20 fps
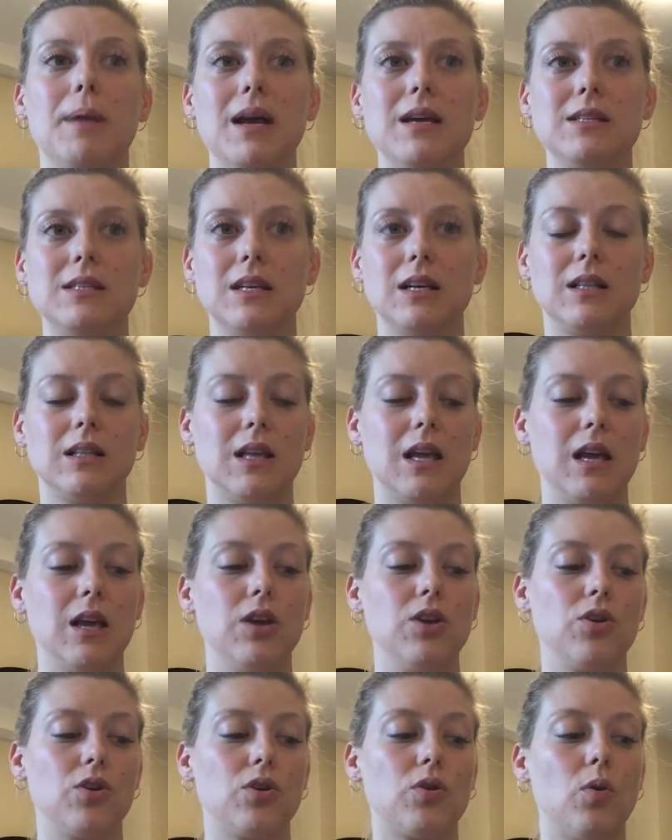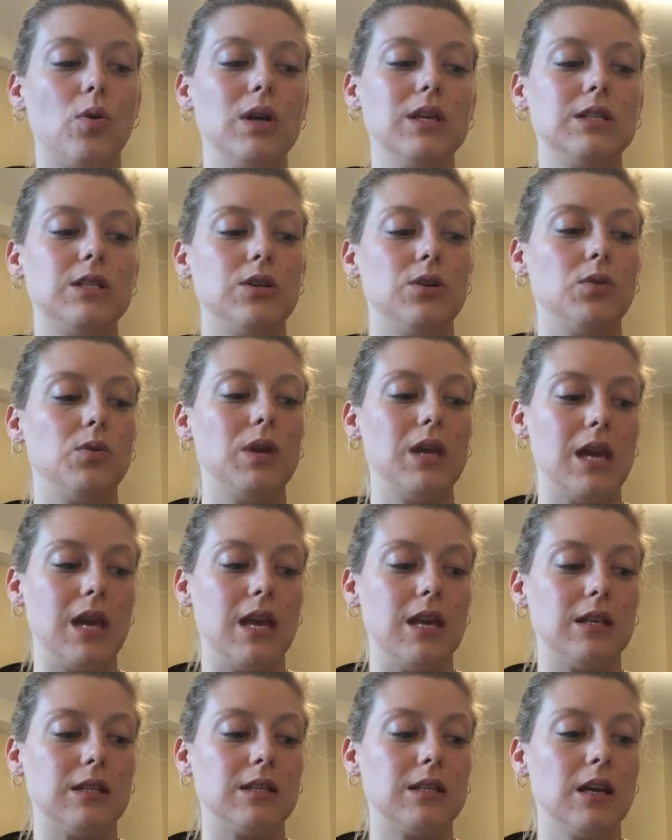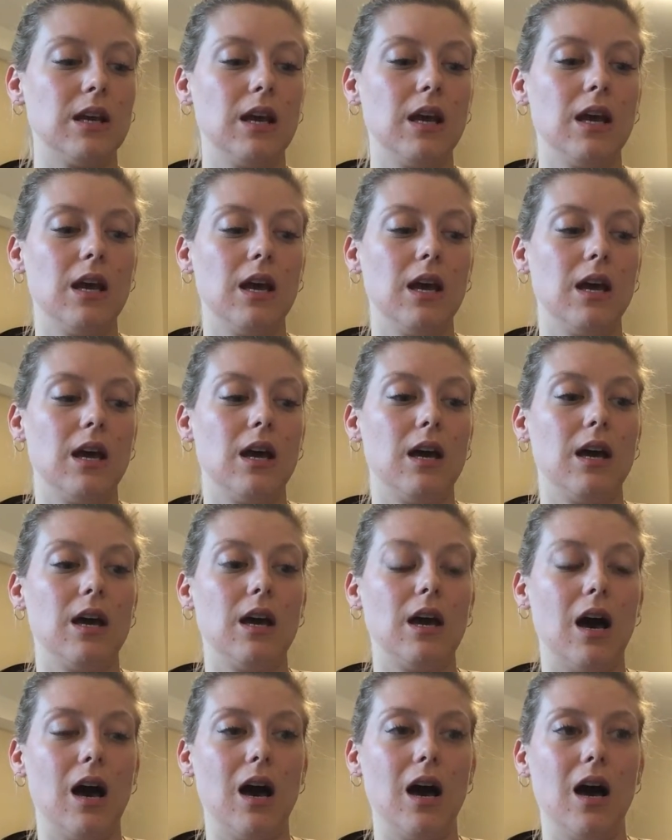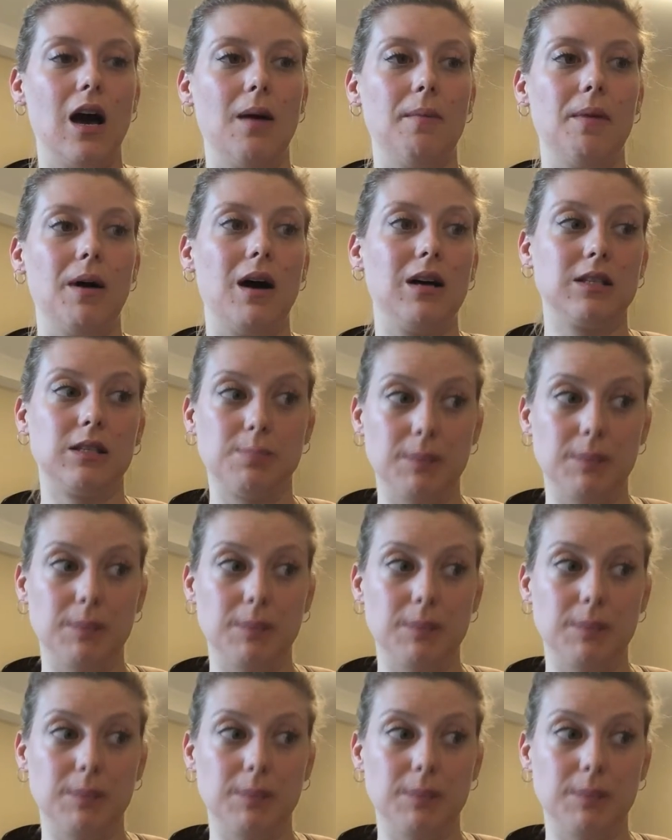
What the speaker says: basically, you're going to eat a